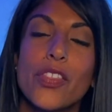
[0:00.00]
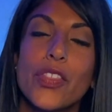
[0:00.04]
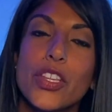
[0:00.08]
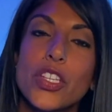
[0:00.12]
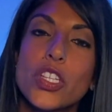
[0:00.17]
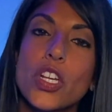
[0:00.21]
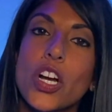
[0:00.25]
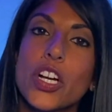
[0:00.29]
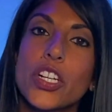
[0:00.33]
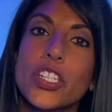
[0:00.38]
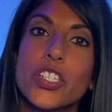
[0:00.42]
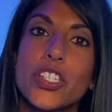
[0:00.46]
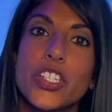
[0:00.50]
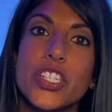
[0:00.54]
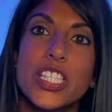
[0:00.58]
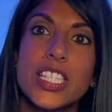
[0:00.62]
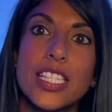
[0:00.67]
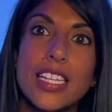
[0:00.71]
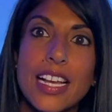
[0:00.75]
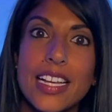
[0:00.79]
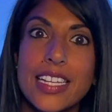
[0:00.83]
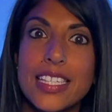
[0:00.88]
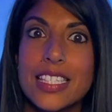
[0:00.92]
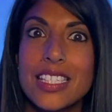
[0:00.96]
The doctor's
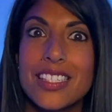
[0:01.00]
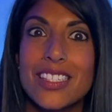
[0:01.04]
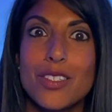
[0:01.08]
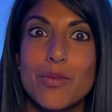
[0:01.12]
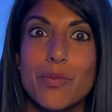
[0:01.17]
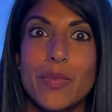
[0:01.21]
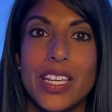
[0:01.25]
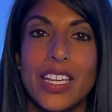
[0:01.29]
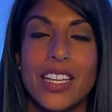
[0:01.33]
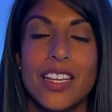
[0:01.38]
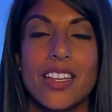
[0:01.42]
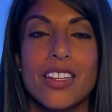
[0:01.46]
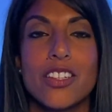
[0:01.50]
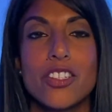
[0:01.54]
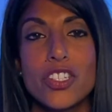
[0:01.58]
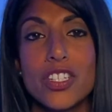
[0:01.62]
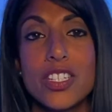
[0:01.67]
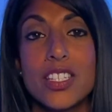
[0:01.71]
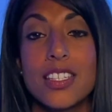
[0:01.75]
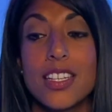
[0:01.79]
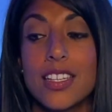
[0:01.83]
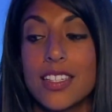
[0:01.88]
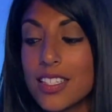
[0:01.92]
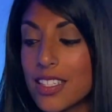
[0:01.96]
next to me and she
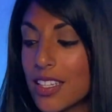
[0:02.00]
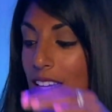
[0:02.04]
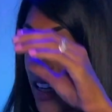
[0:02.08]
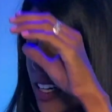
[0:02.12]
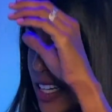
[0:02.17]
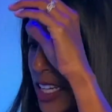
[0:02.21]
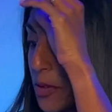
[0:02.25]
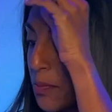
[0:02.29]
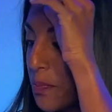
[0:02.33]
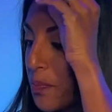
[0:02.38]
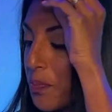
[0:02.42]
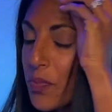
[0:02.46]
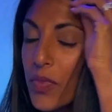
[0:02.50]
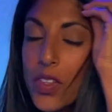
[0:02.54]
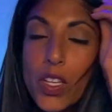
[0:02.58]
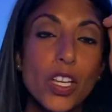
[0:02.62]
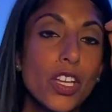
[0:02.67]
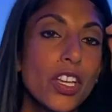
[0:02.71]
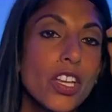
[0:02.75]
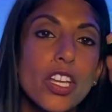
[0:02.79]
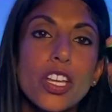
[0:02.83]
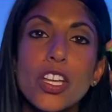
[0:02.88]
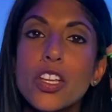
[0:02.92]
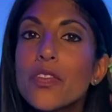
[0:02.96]
says, "Honey,
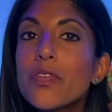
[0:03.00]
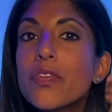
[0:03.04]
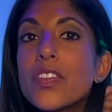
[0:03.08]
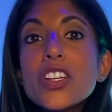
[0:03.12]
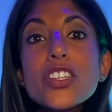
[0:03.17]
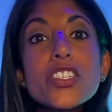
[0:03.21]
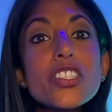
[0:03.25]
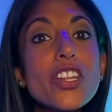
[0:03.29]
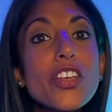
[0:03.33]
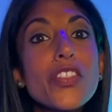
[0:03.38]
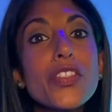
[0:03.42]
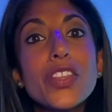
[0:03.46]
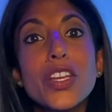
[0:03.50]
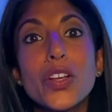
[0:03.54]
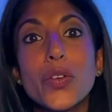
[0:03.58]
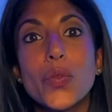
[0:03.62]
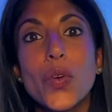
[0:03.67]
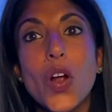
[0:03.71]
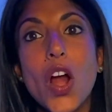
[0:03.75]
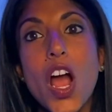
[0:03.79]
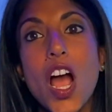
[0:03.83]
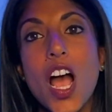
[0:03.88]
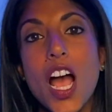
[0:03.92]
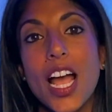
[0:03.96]
there's nothing
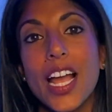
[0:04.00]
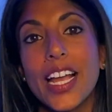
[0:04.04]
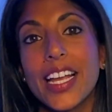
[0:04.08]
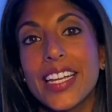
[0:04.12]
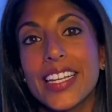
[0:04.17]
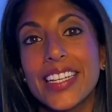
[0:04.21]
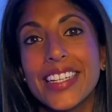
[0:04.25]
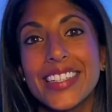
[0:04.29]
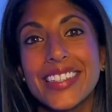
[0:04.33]
wrong."